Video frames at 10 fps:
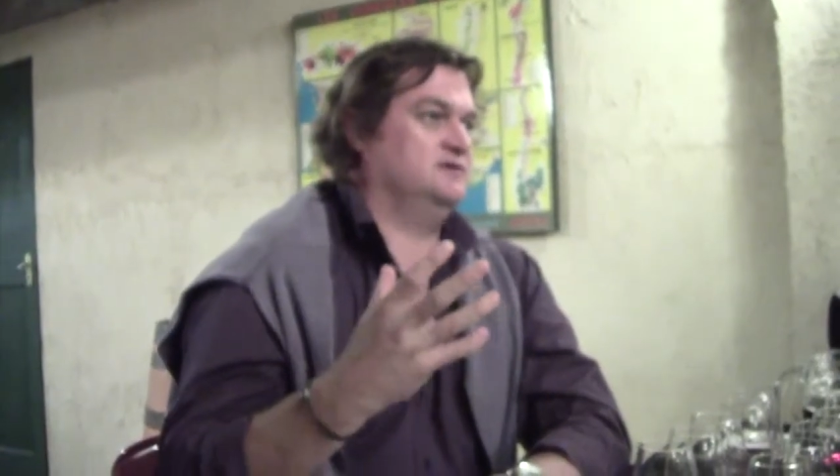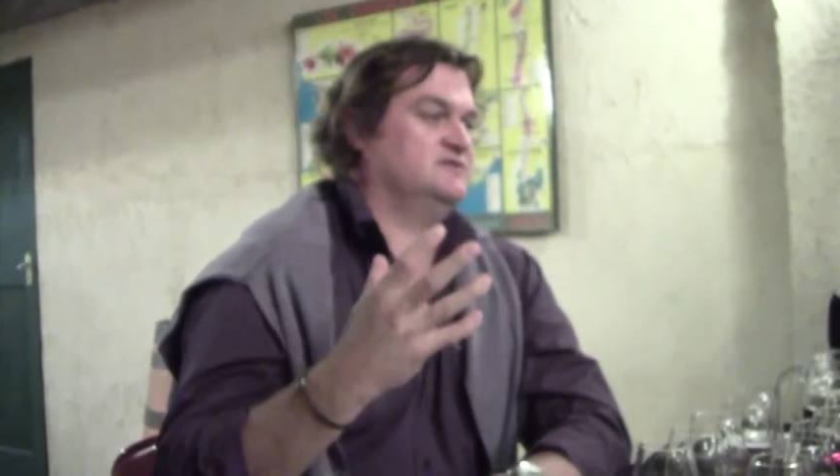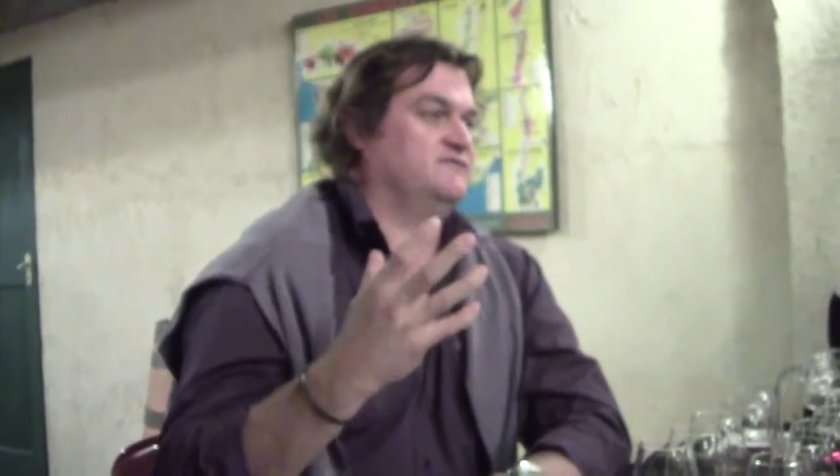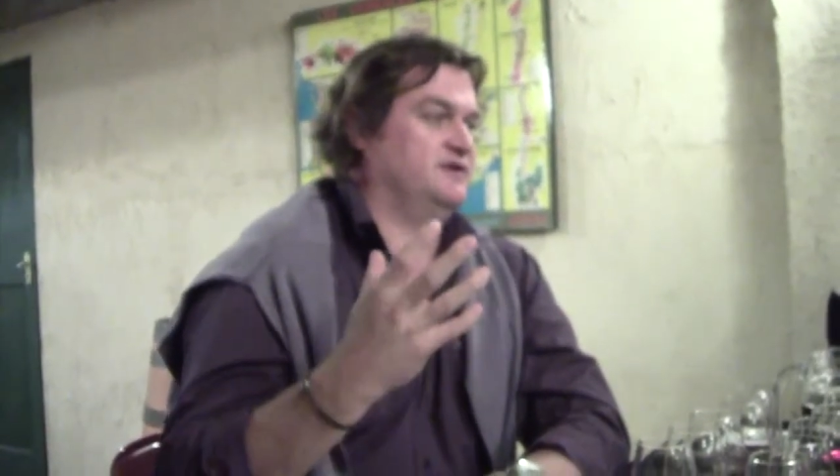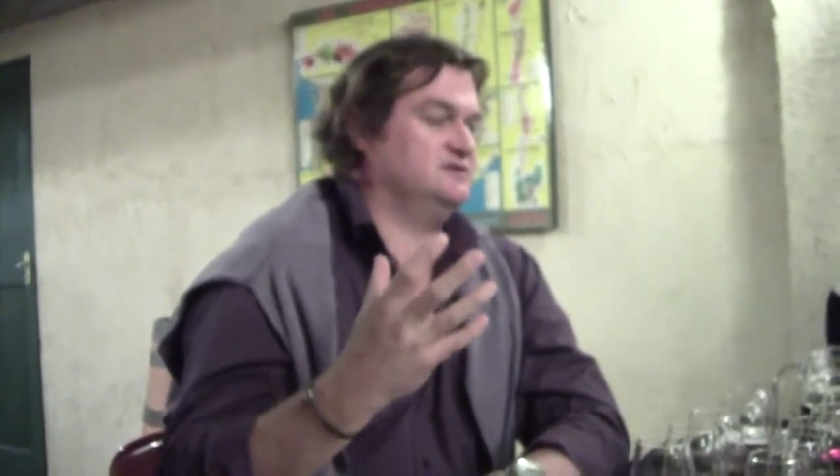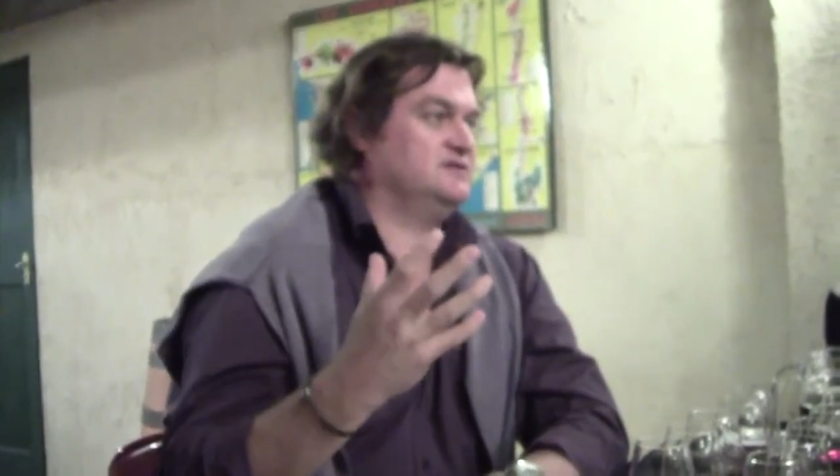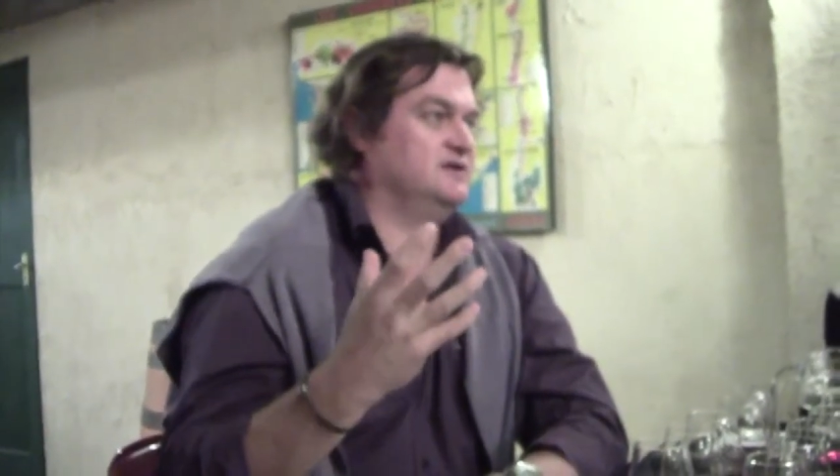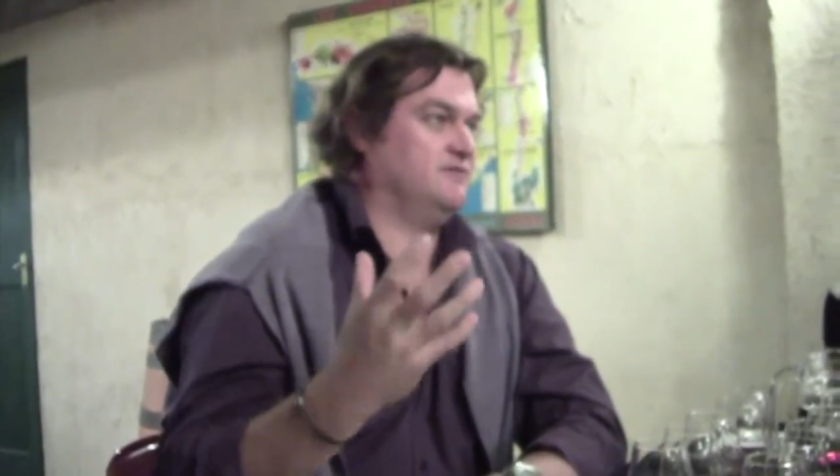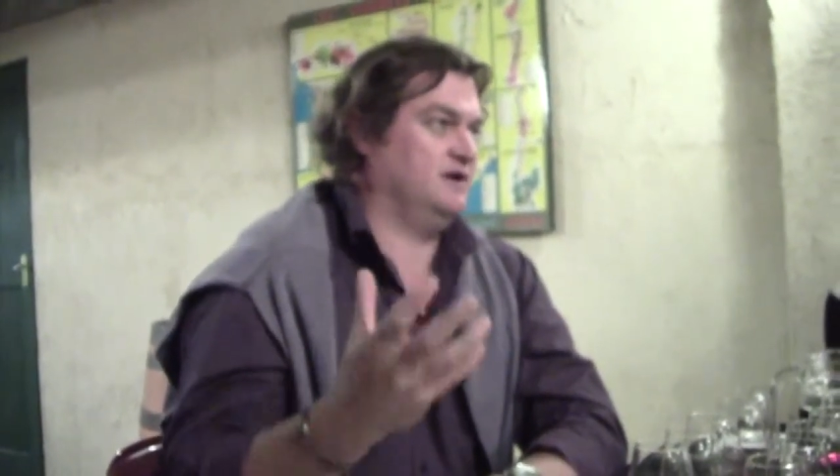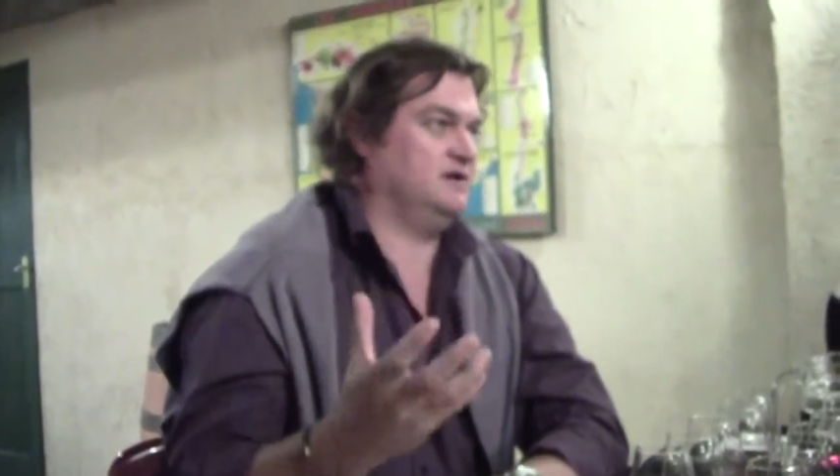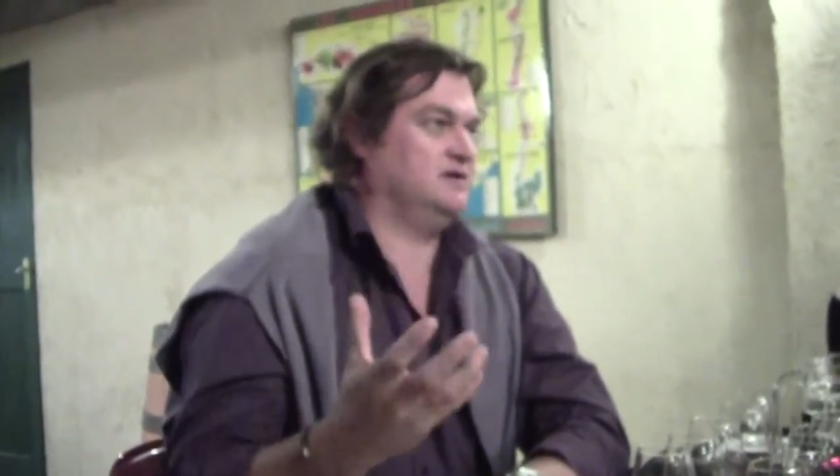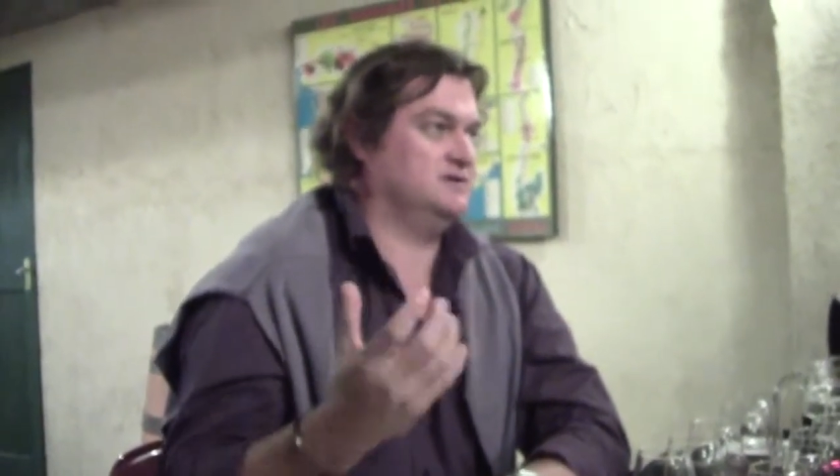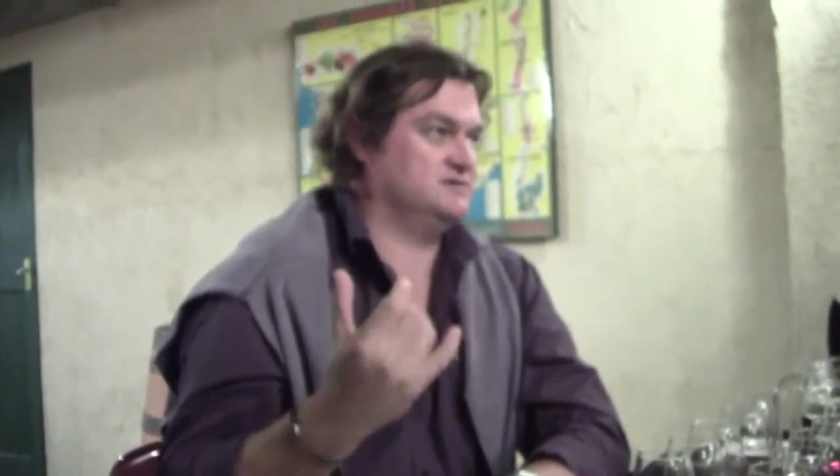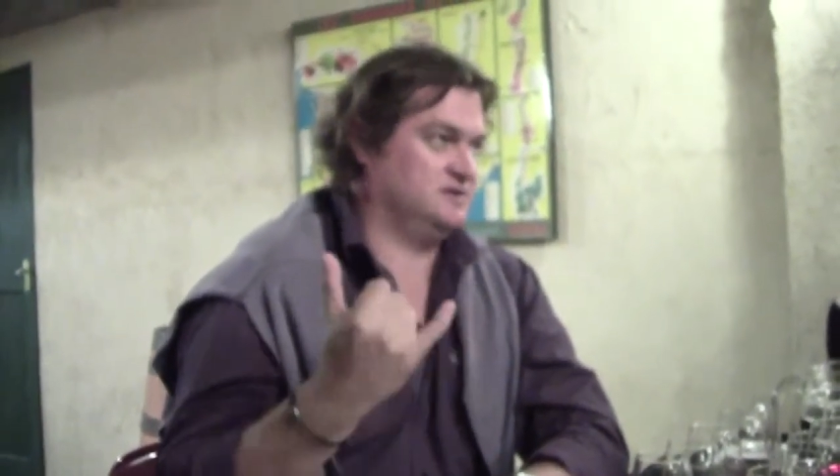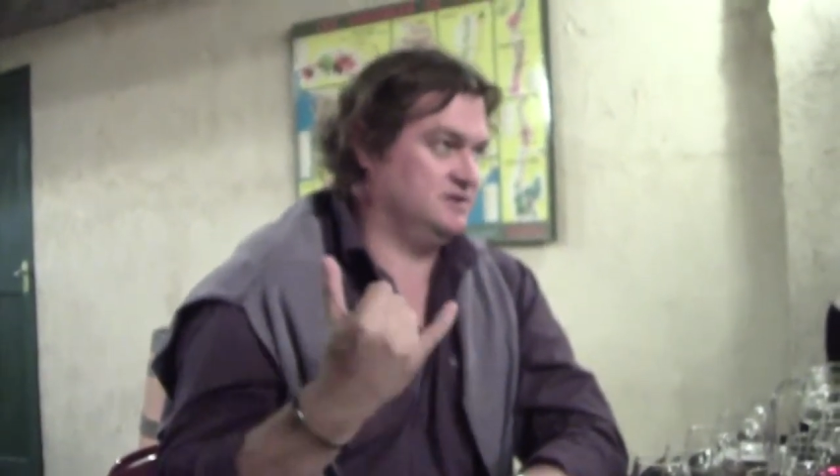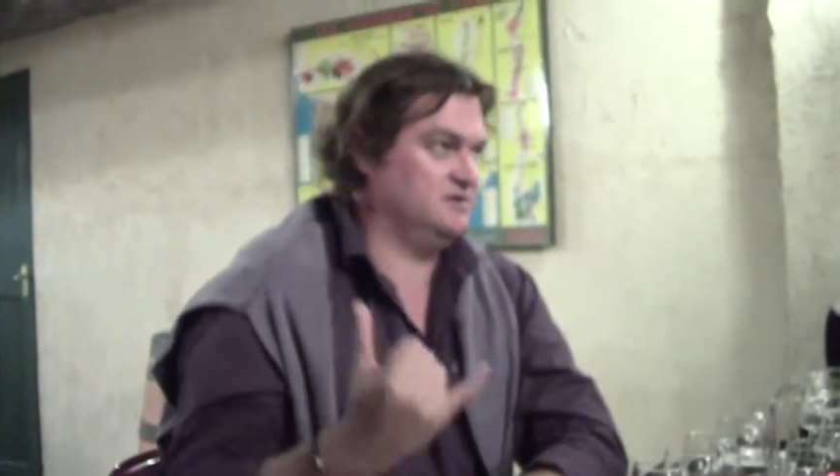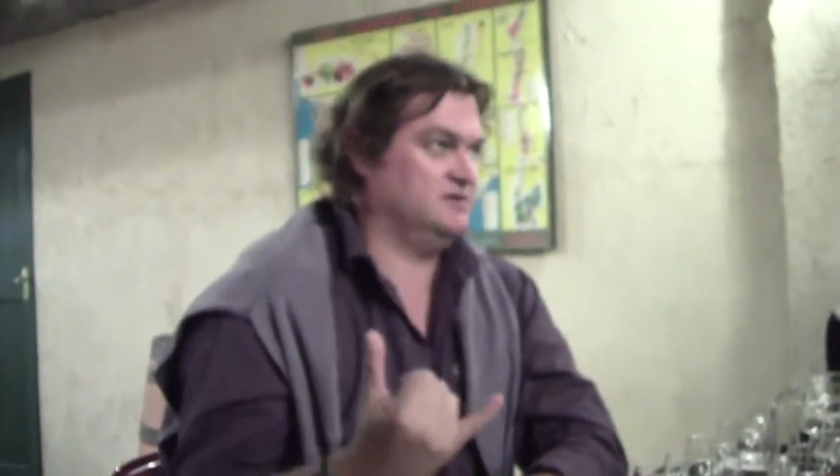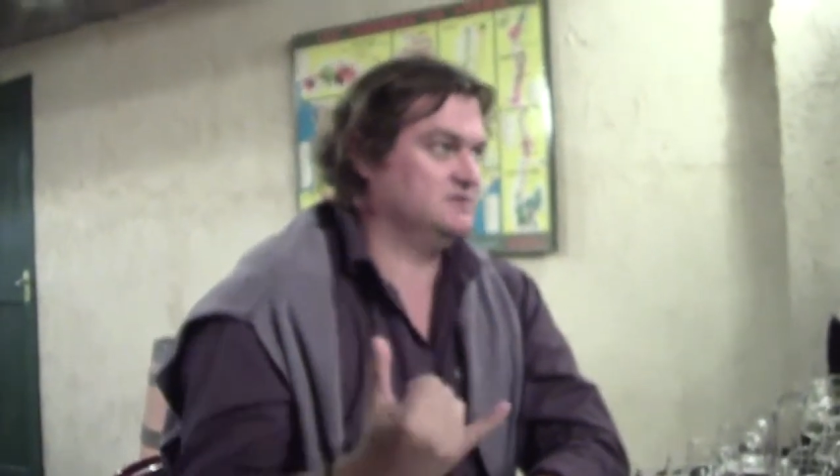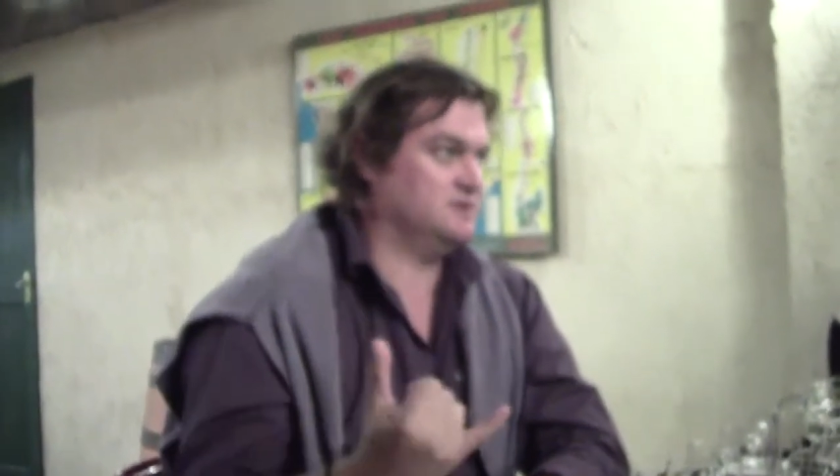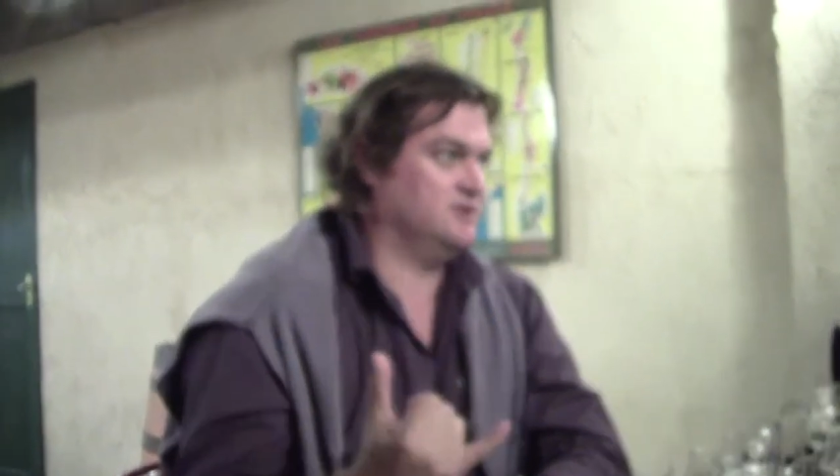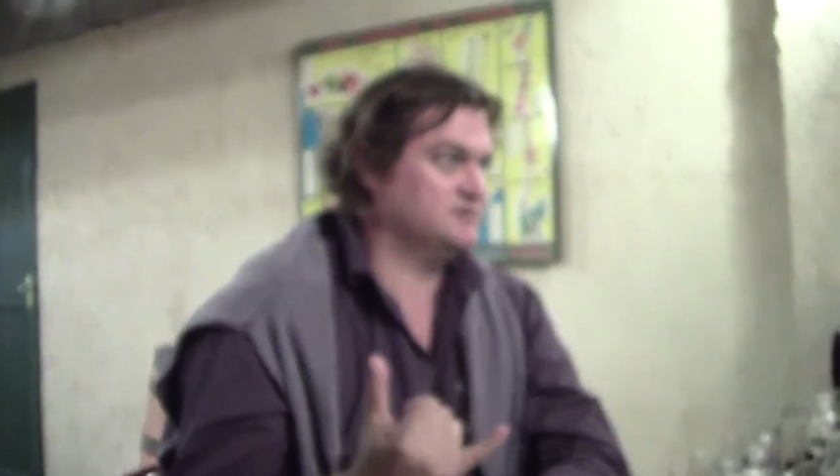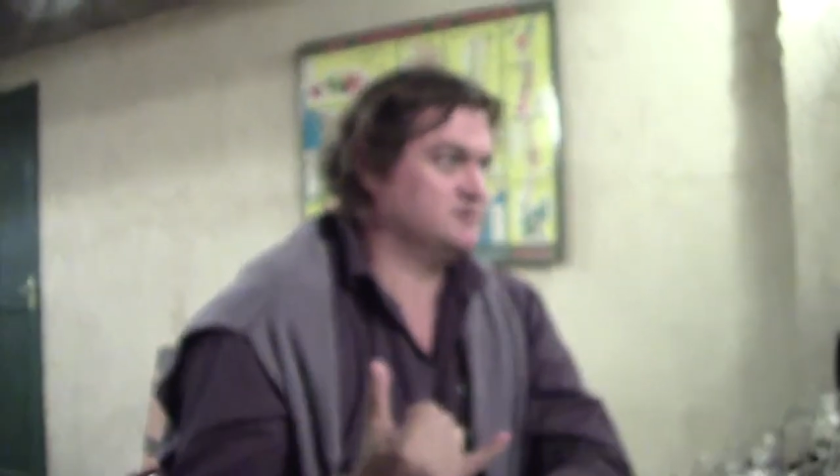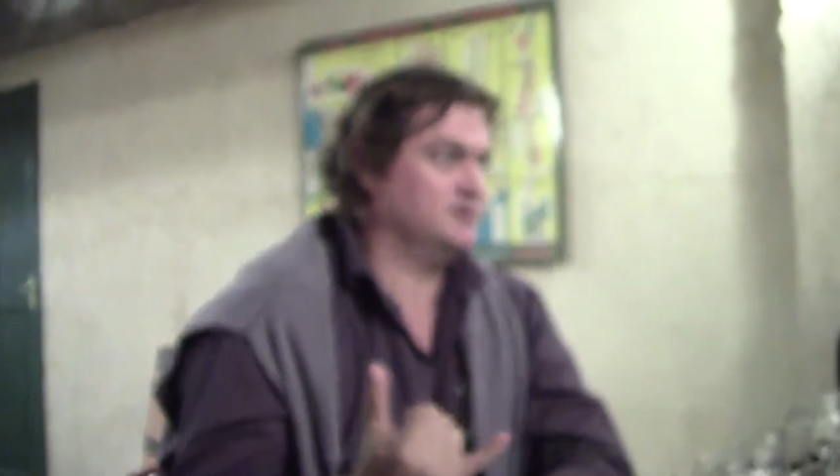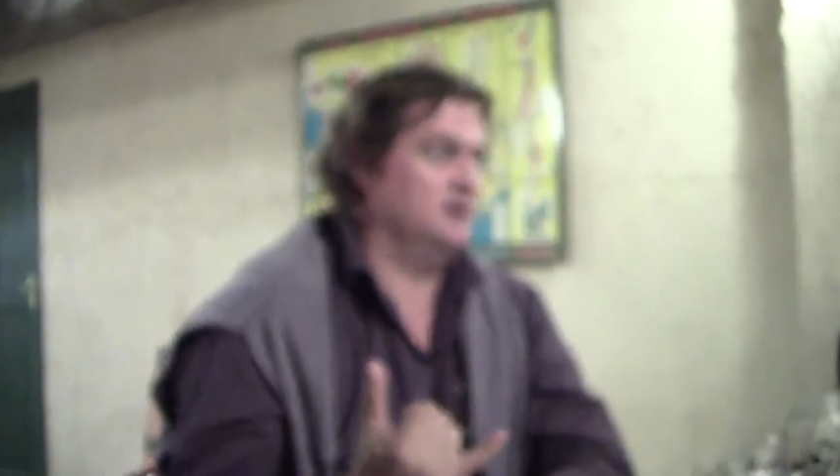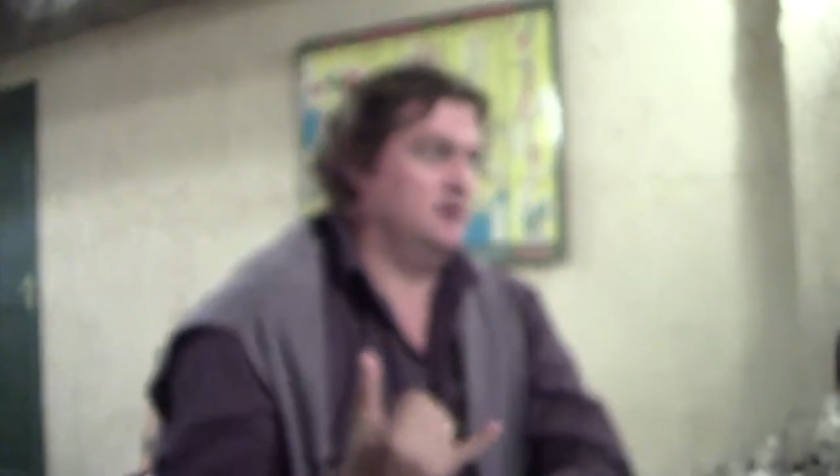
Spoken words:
is eventually ready, the acidity is lost.